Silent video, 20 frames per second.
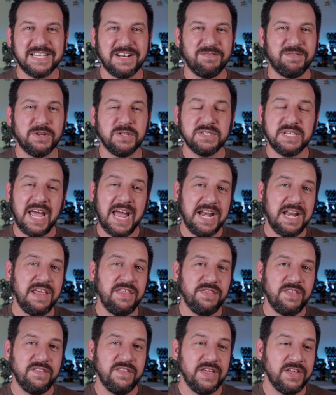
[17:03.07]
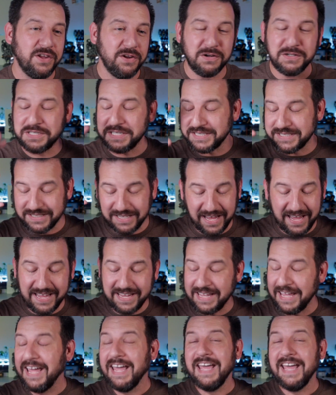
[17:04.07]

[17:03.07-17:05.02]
and if there's anything that you're just like